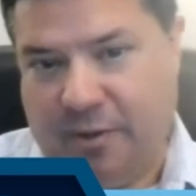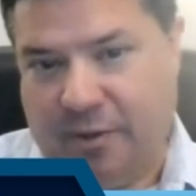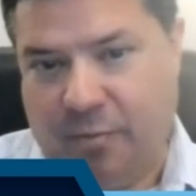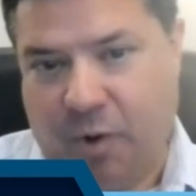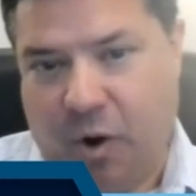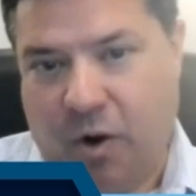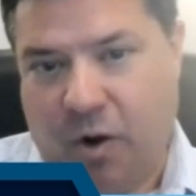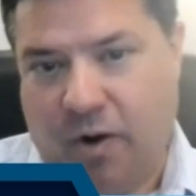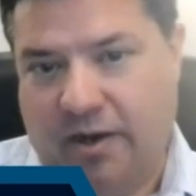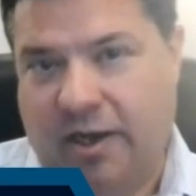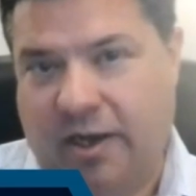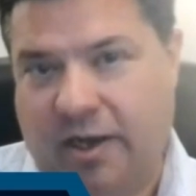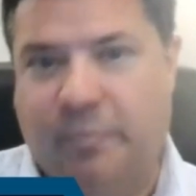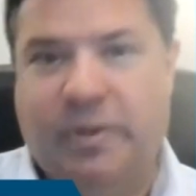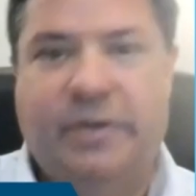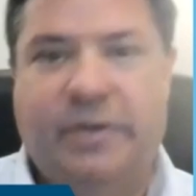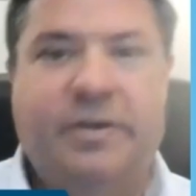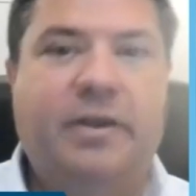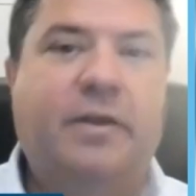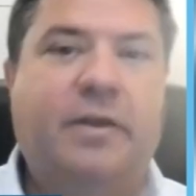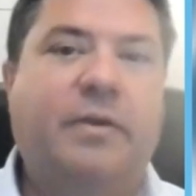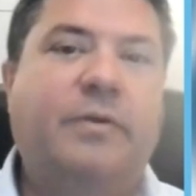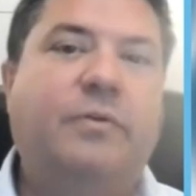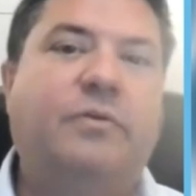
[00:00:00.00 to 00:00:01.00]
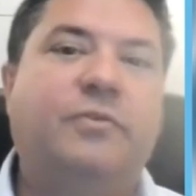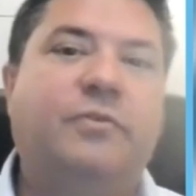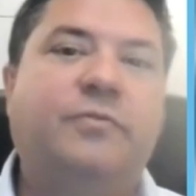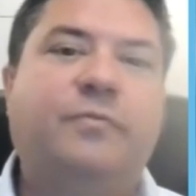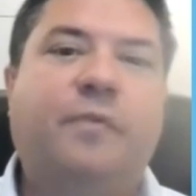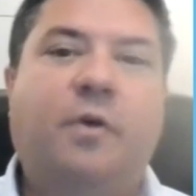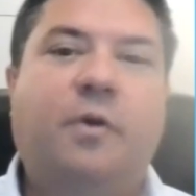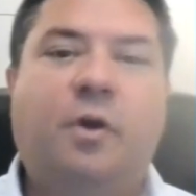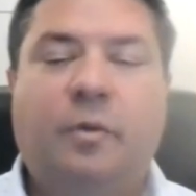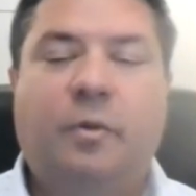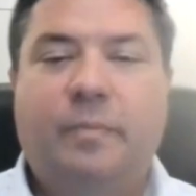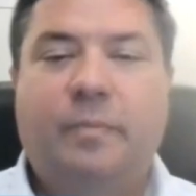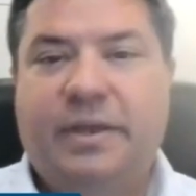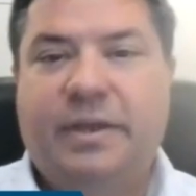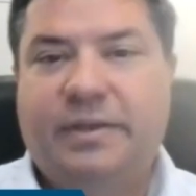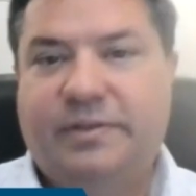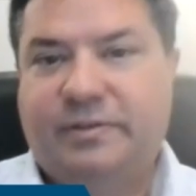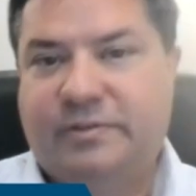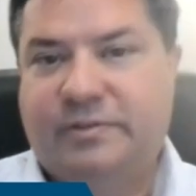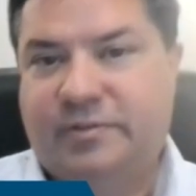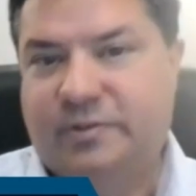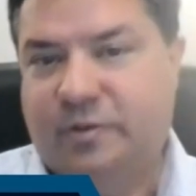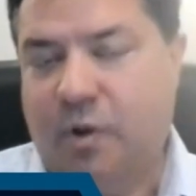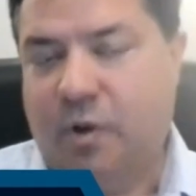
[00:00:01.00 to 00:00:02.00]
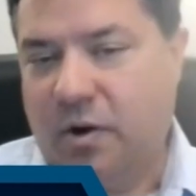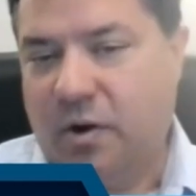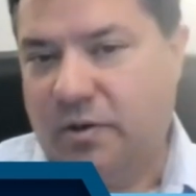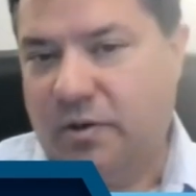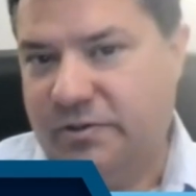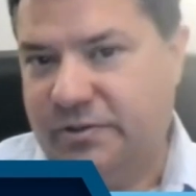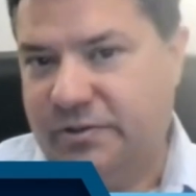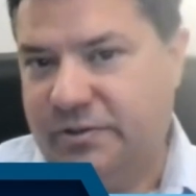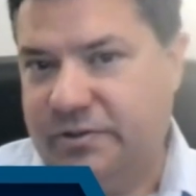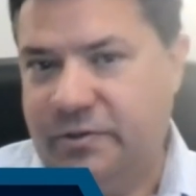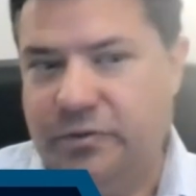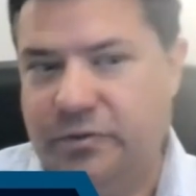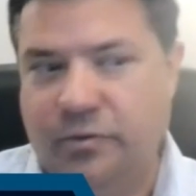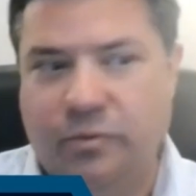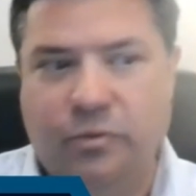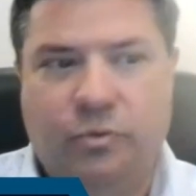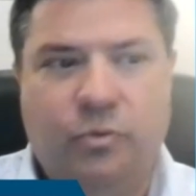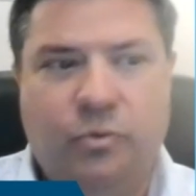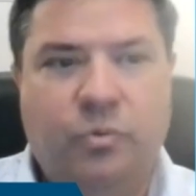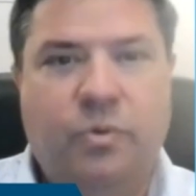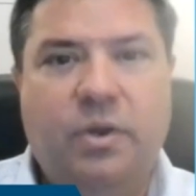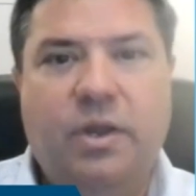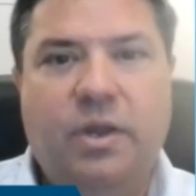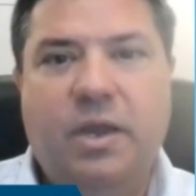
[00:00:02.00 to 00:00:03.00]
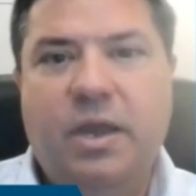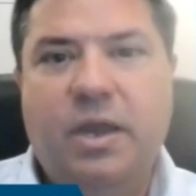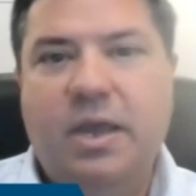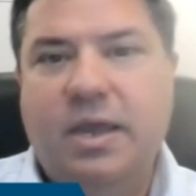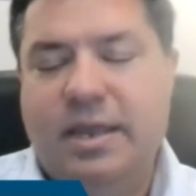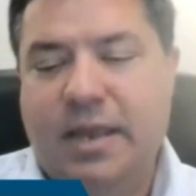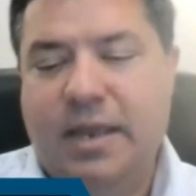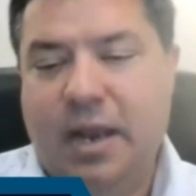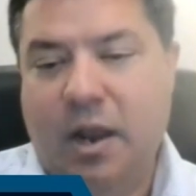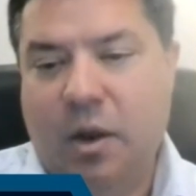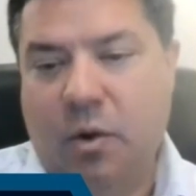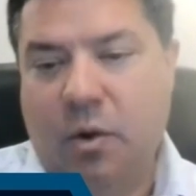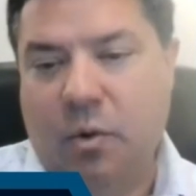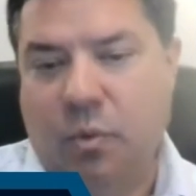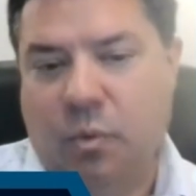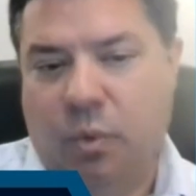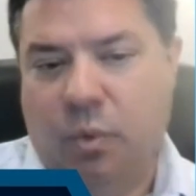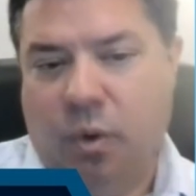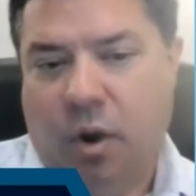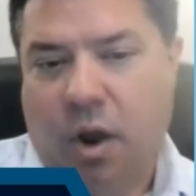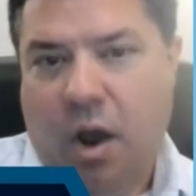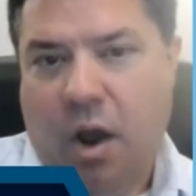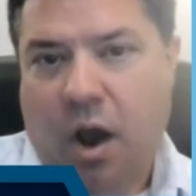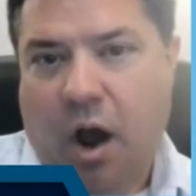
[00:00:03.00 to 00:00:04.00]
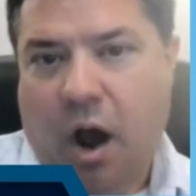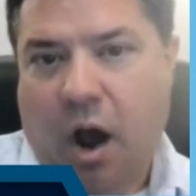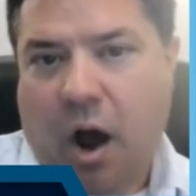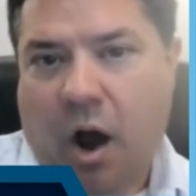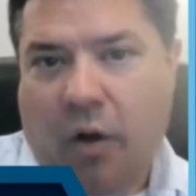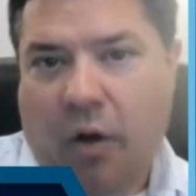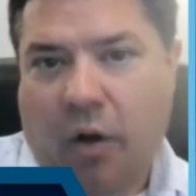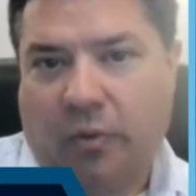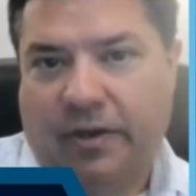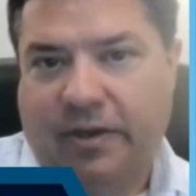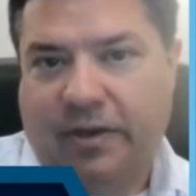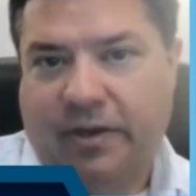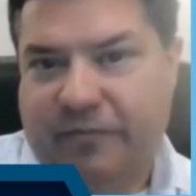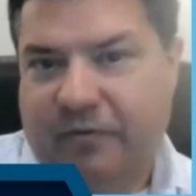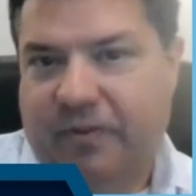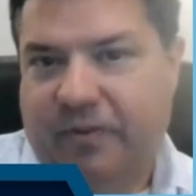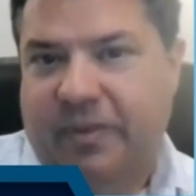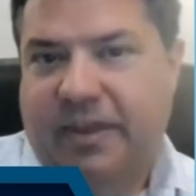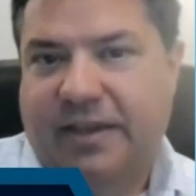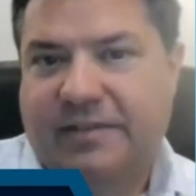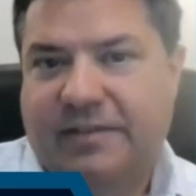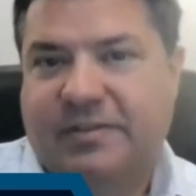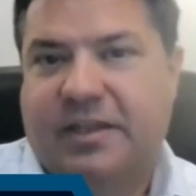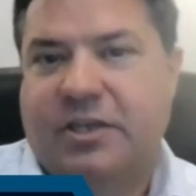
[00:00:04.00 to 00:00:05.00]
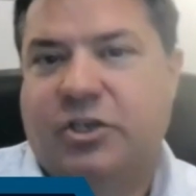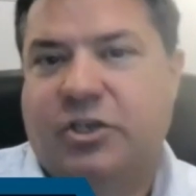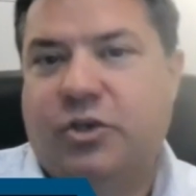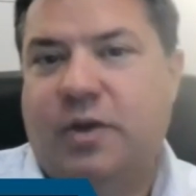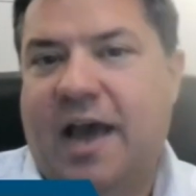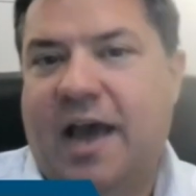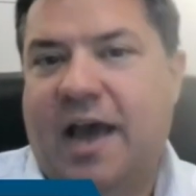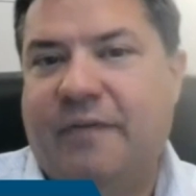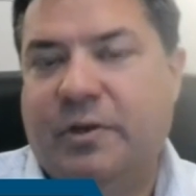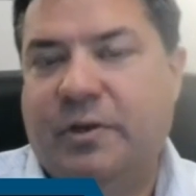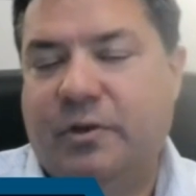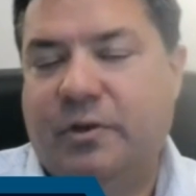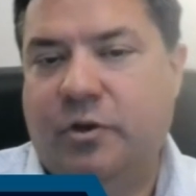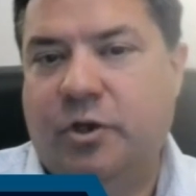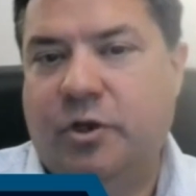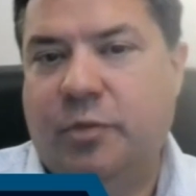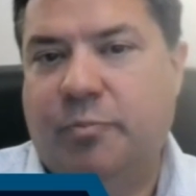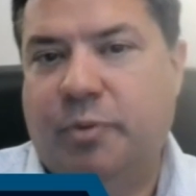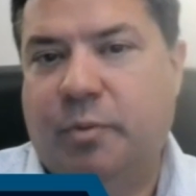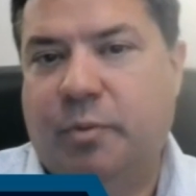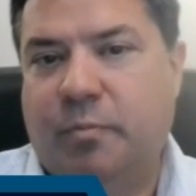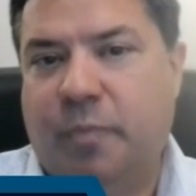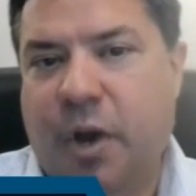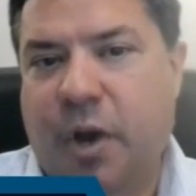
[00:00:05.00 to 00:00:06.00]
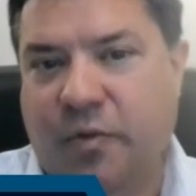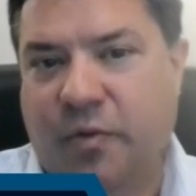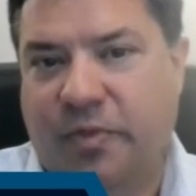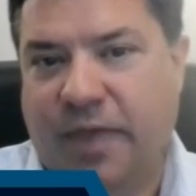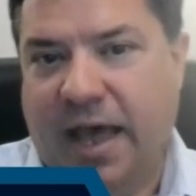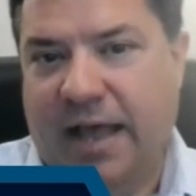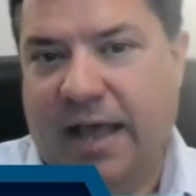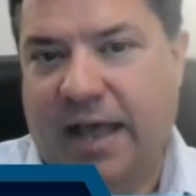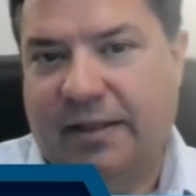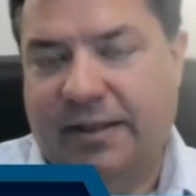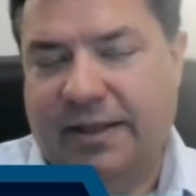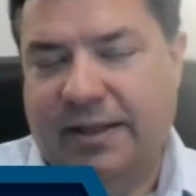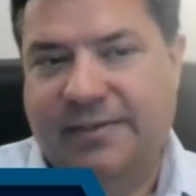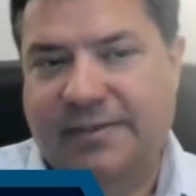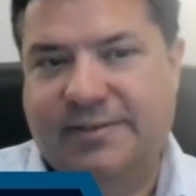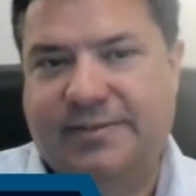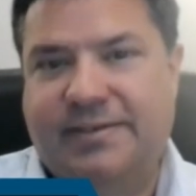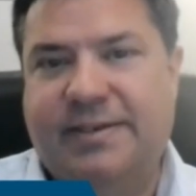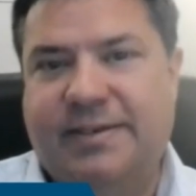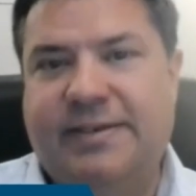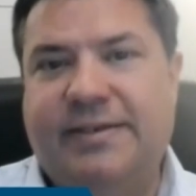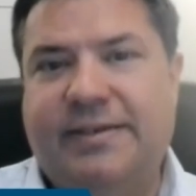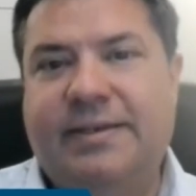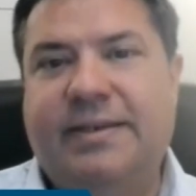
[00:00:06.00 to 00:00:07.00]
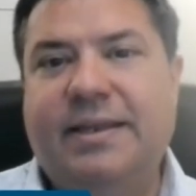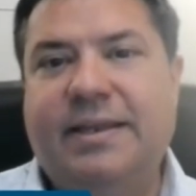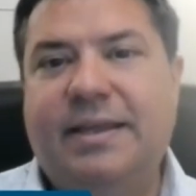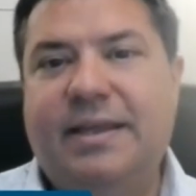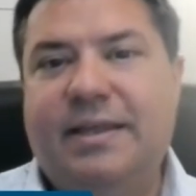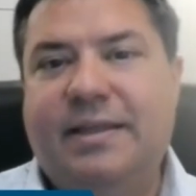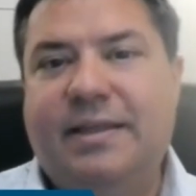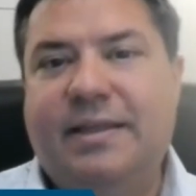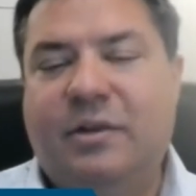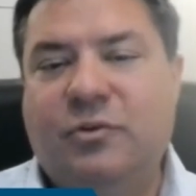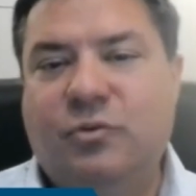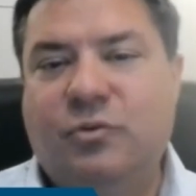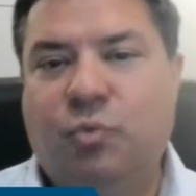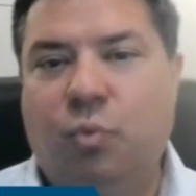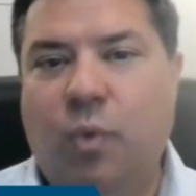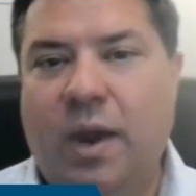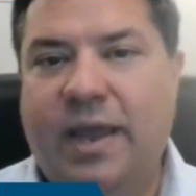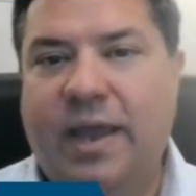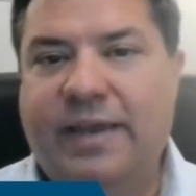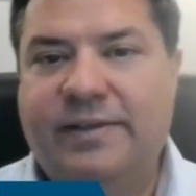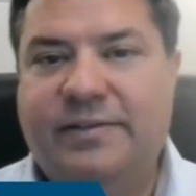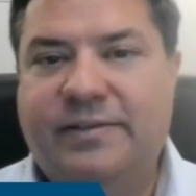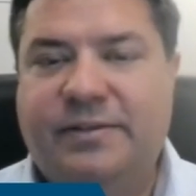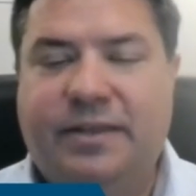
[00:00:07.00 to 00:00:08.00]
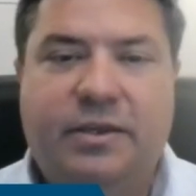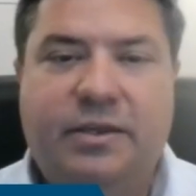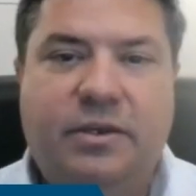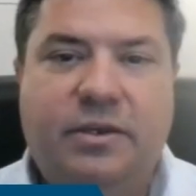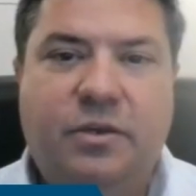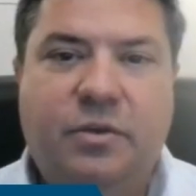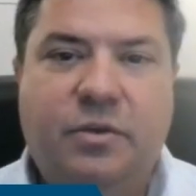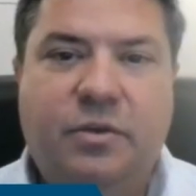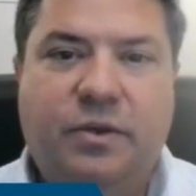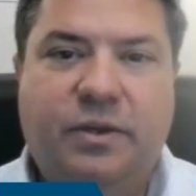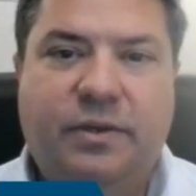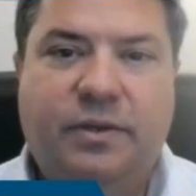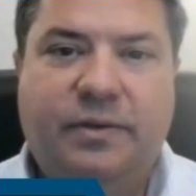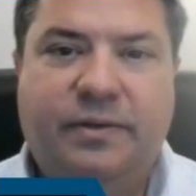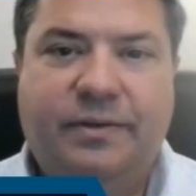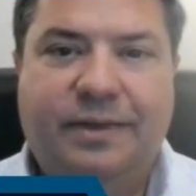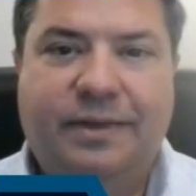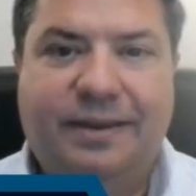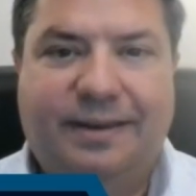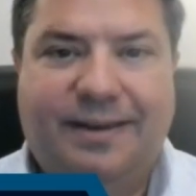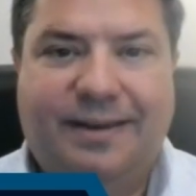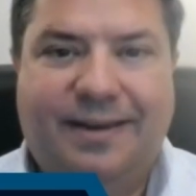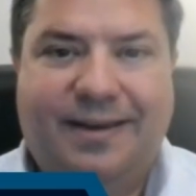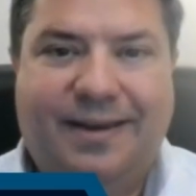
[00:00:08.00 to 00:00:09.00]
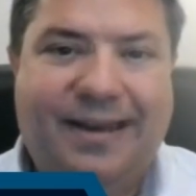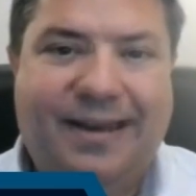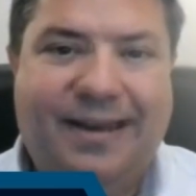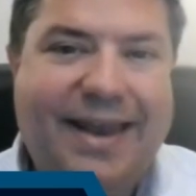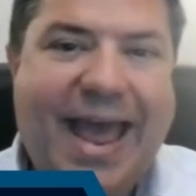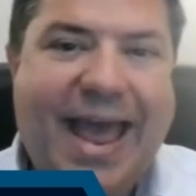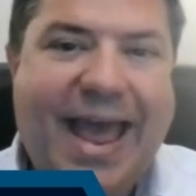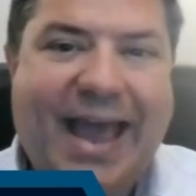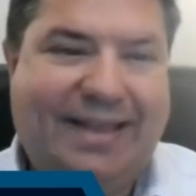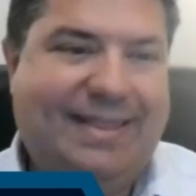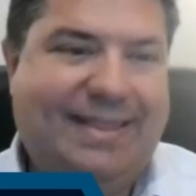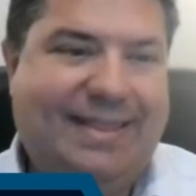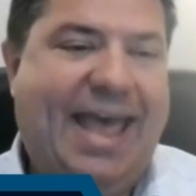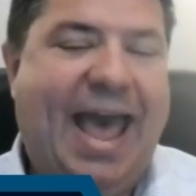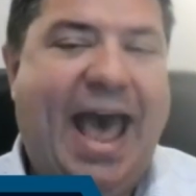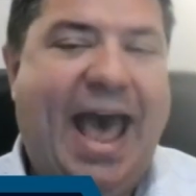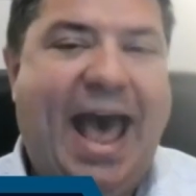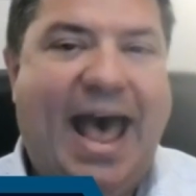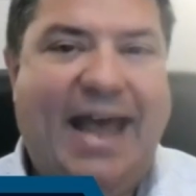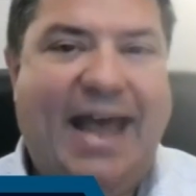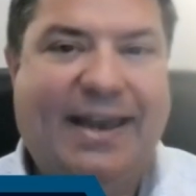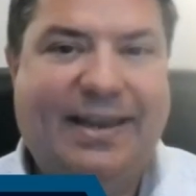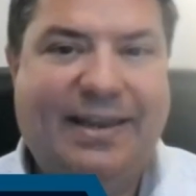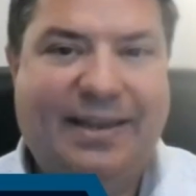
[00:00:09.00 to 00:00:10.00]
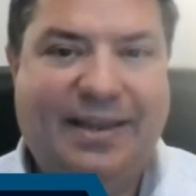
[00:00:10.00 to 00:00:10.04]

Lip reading: marketing materials for them. It starts to, all the different things that you have to do to promote that listing. There's ways that you can connect that